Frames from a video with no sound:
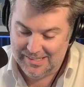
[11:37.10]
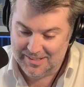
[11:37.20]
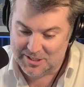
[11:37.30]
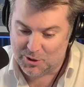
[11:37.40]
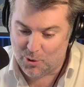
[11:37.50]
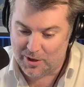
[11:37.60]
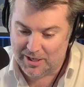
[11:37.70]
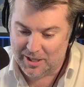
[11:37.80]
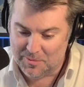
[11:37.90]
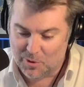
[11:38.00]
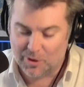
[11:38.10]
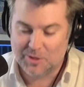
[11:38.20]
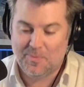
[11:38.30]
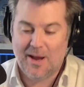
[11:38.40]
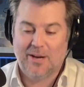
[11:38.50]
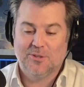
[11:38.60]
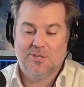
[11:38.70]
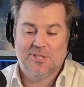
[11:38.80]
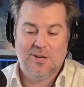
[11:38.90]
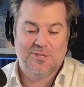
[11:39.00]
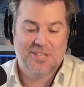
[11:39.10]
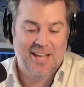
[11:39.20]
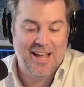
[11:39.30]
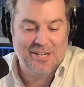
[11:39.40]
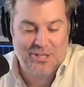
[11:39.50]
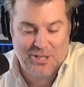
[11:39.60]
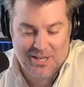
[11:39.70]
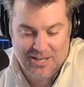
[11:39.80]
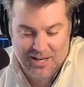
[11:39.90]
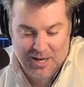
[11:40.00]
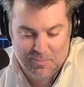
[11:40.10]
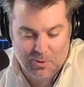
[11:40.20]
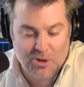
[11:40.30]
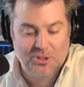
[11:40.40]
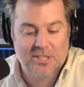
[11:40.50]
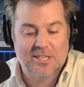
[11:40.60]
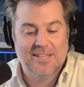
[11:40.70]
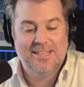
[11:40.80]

This, according to the Mortgage Bankers Association, the purchase